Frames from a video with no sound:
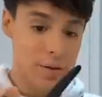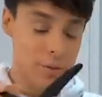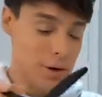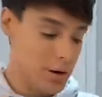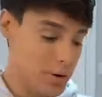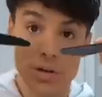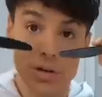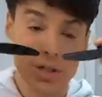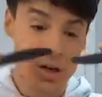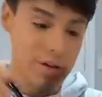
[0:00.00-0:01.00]
Wow.
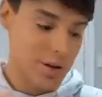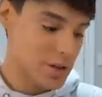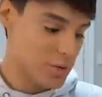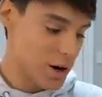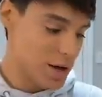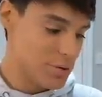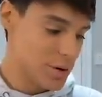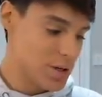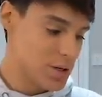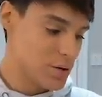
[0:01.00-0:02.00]
Turns out there's a right
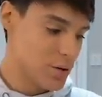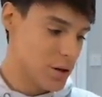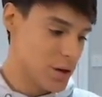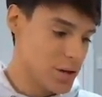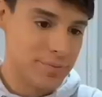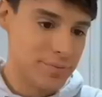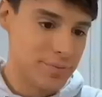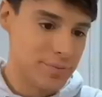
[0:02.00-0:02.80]
way to do this.